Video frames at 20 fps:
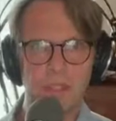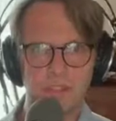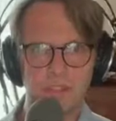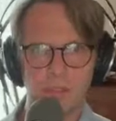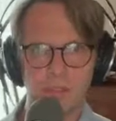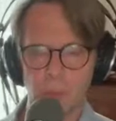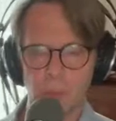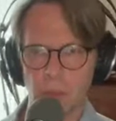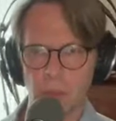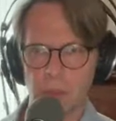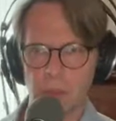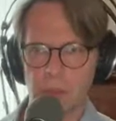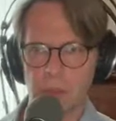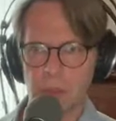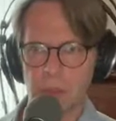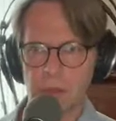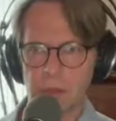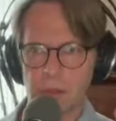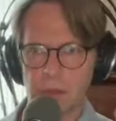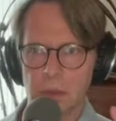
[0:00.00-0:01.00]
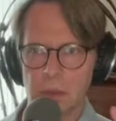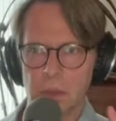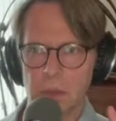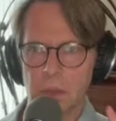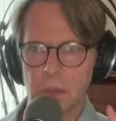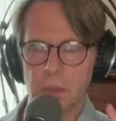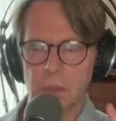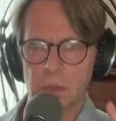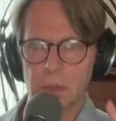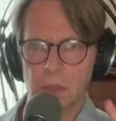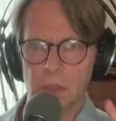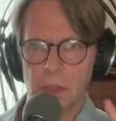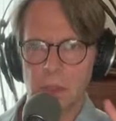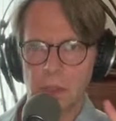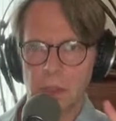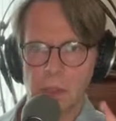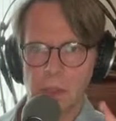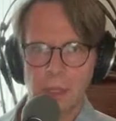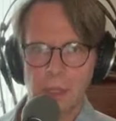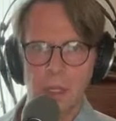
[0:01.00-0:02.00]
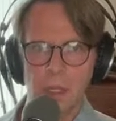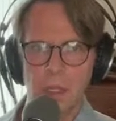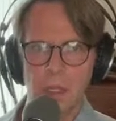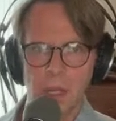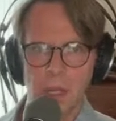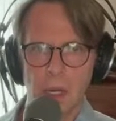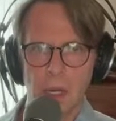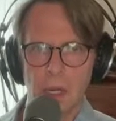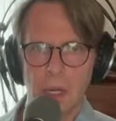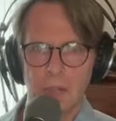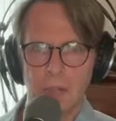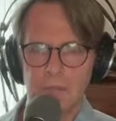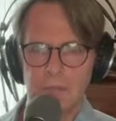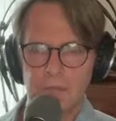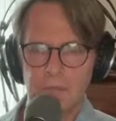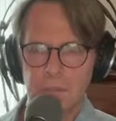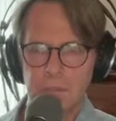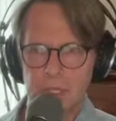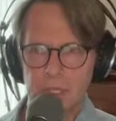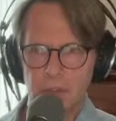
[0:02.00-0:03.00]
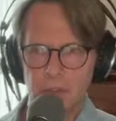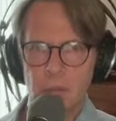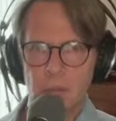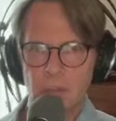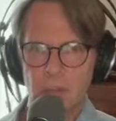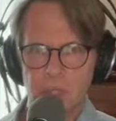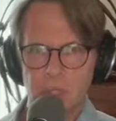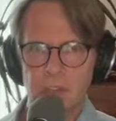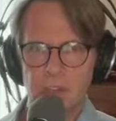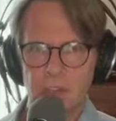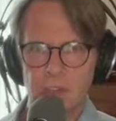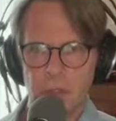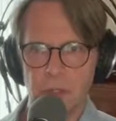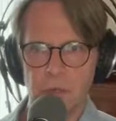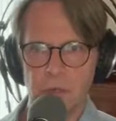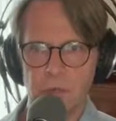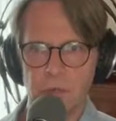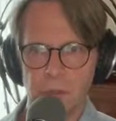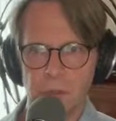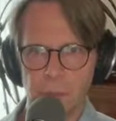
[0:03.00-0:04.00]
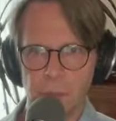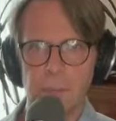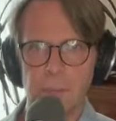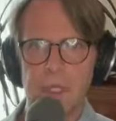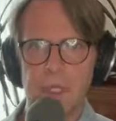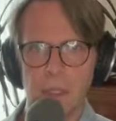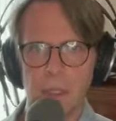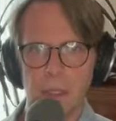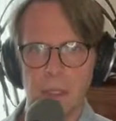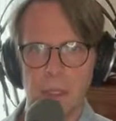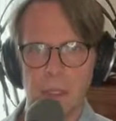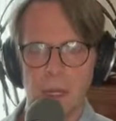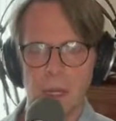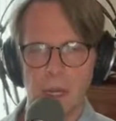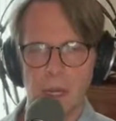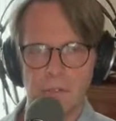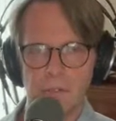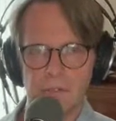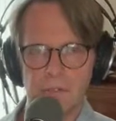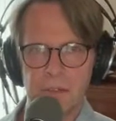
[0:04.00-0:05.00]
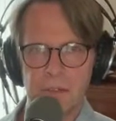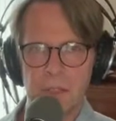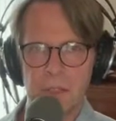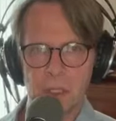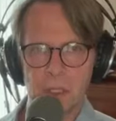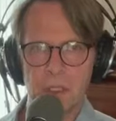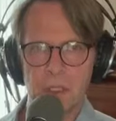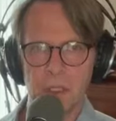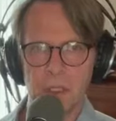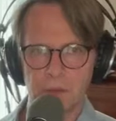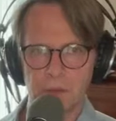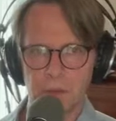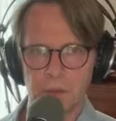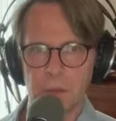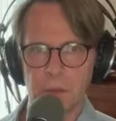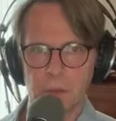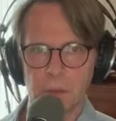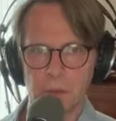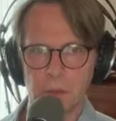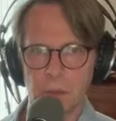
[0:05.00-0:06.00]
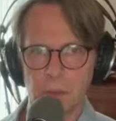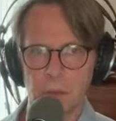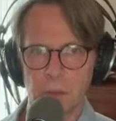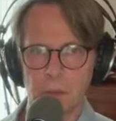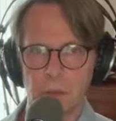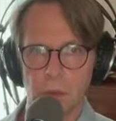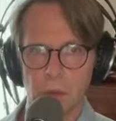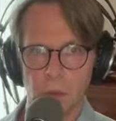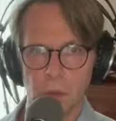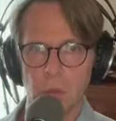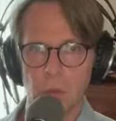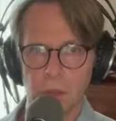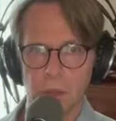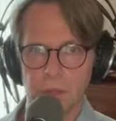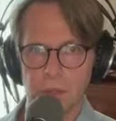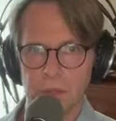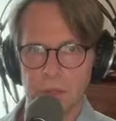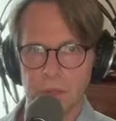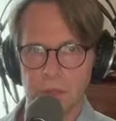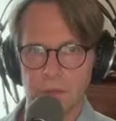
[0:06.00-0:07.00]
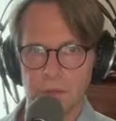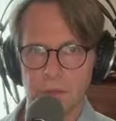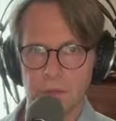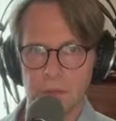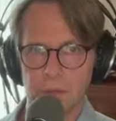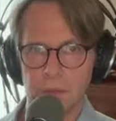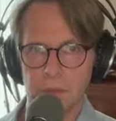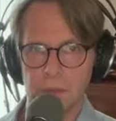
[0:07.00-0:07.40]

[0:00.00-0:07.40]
someone and you go, I've been talking to you for a minute and I feel like I've known you all my life.